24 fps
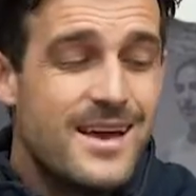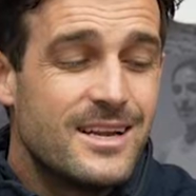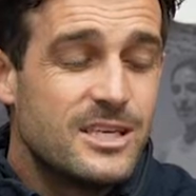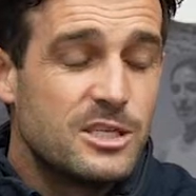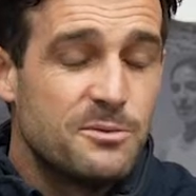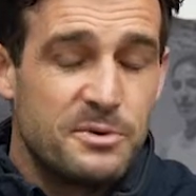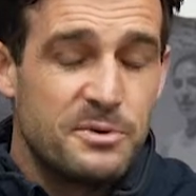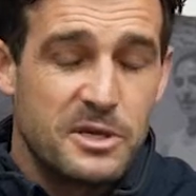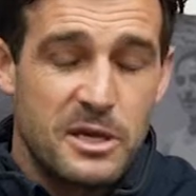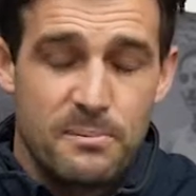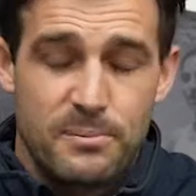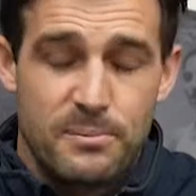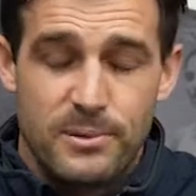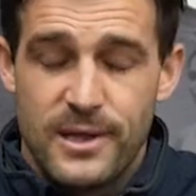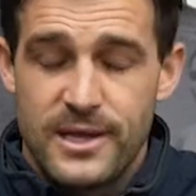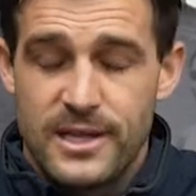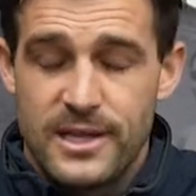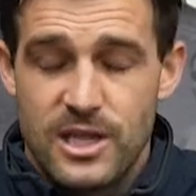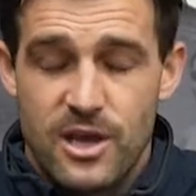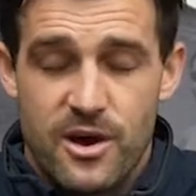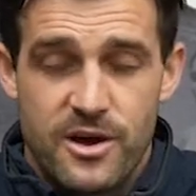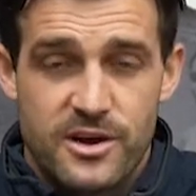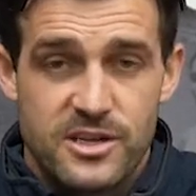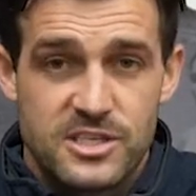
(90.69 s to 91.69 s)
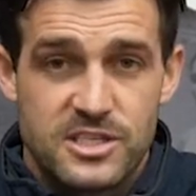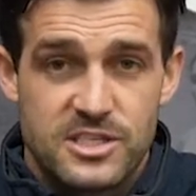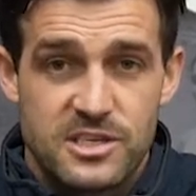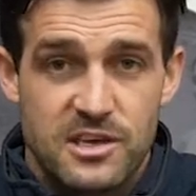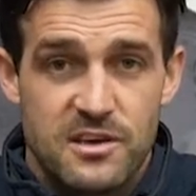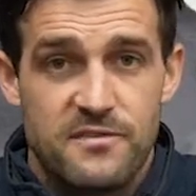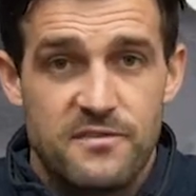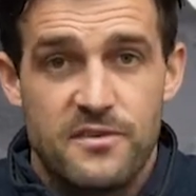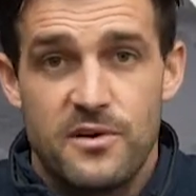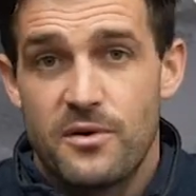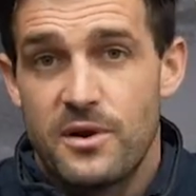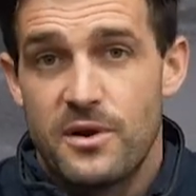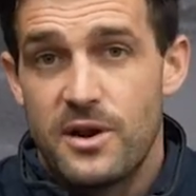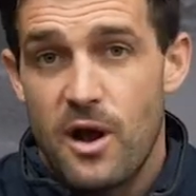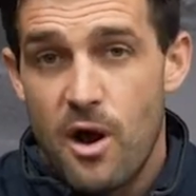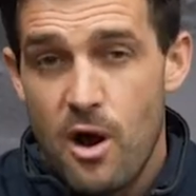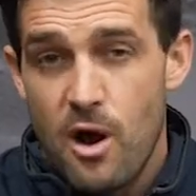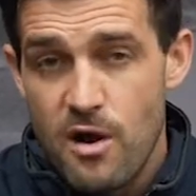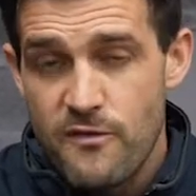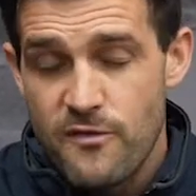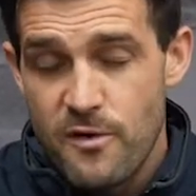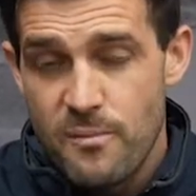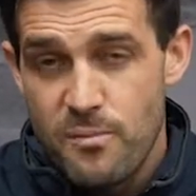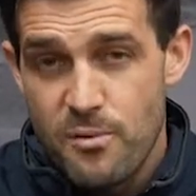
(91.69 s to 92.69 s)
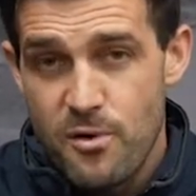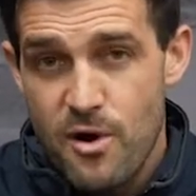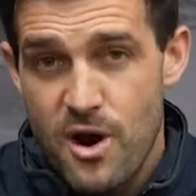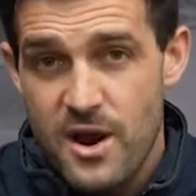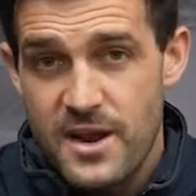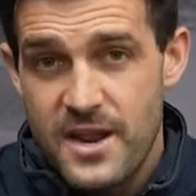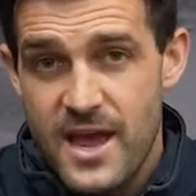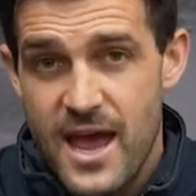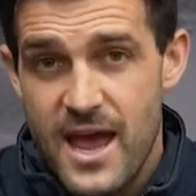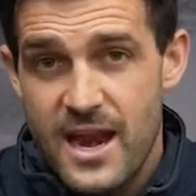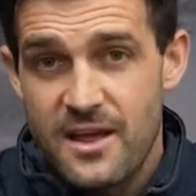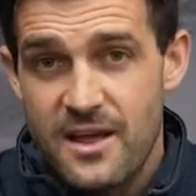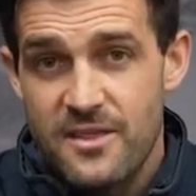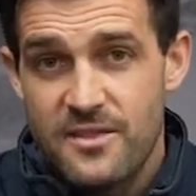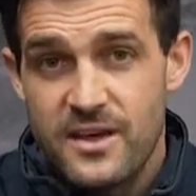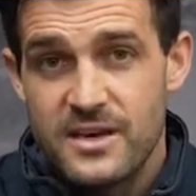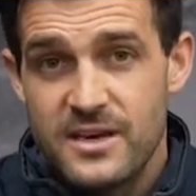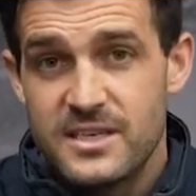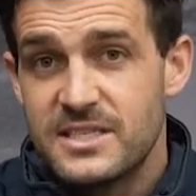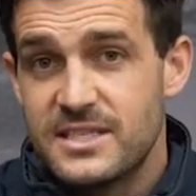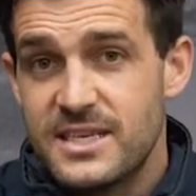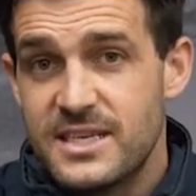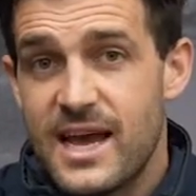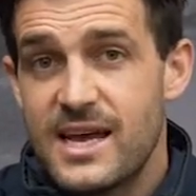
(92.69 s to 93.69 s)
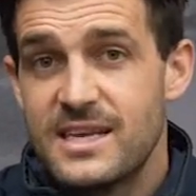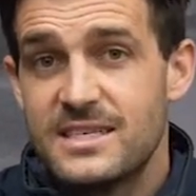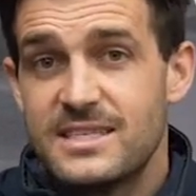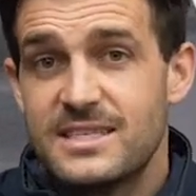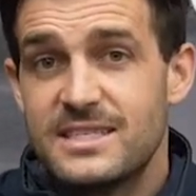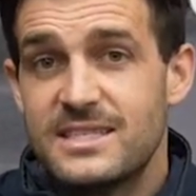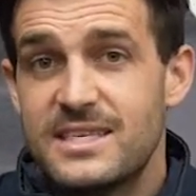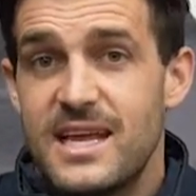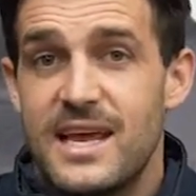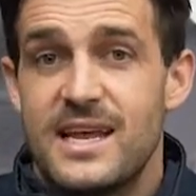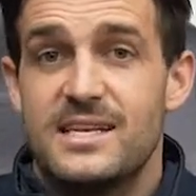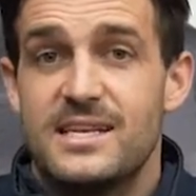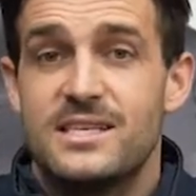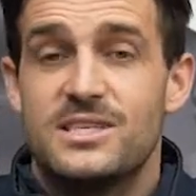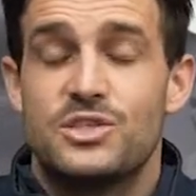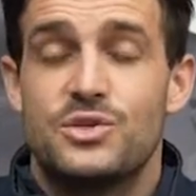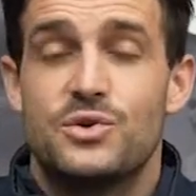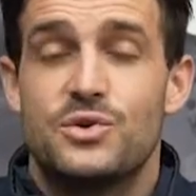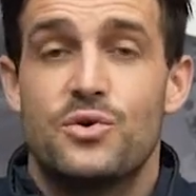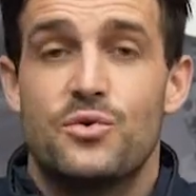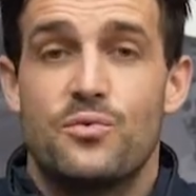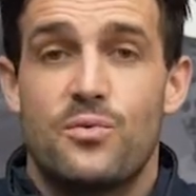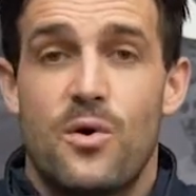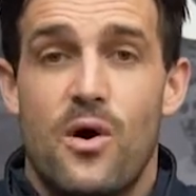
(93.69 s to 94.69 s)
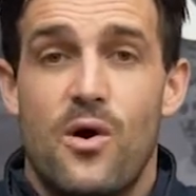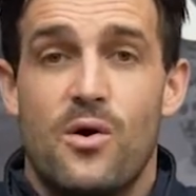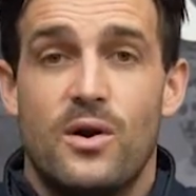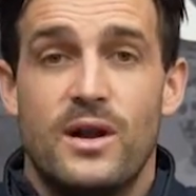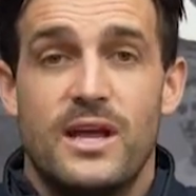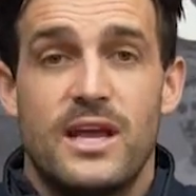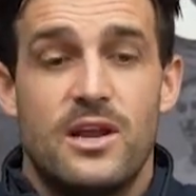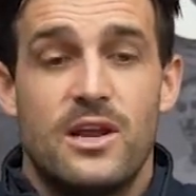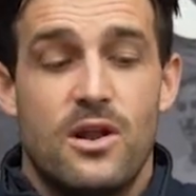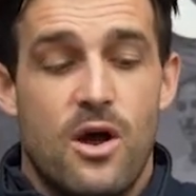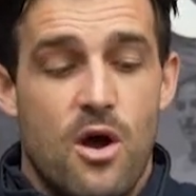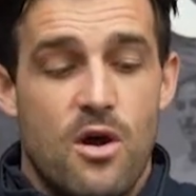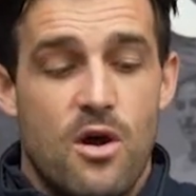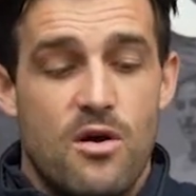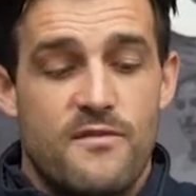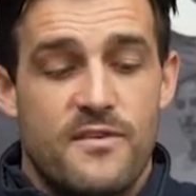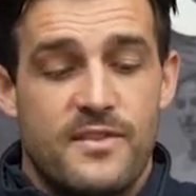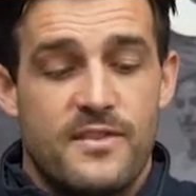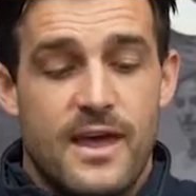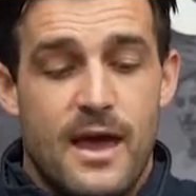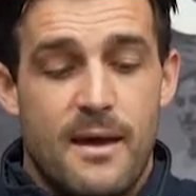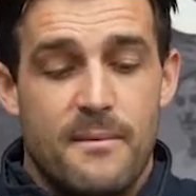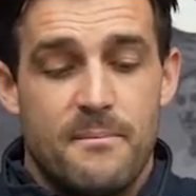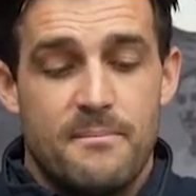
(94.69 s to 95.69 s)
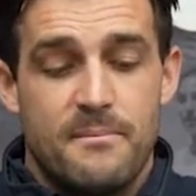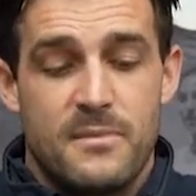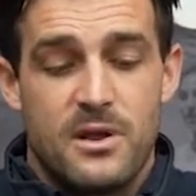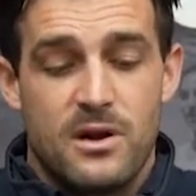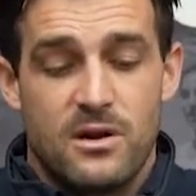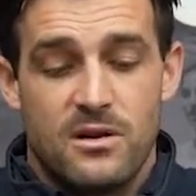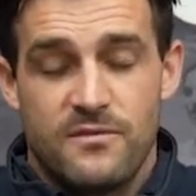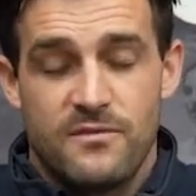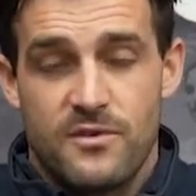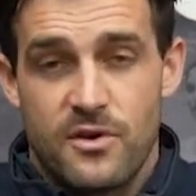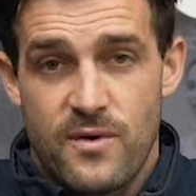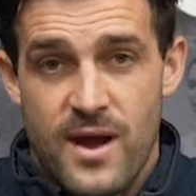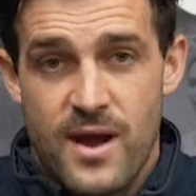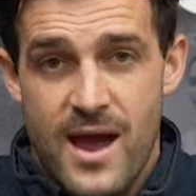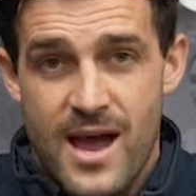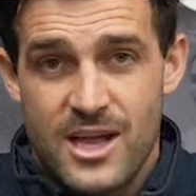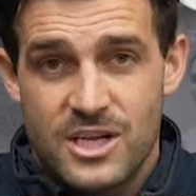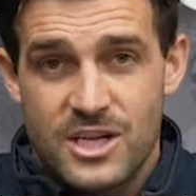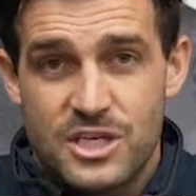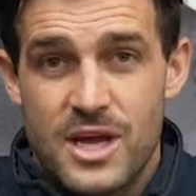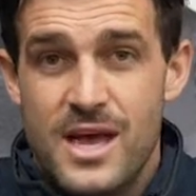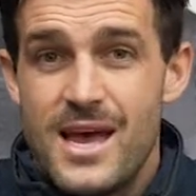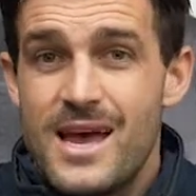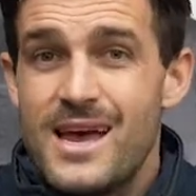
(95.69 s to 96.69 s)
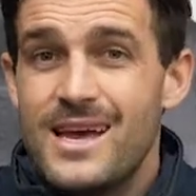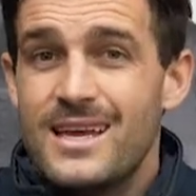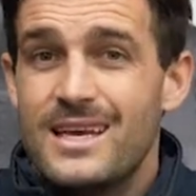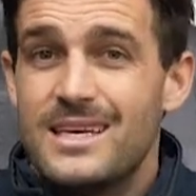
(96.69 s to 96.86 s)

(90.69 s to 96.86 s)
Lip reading: To be completely honest, if you're an overpronator that does tend to roll in over that middle of your arch,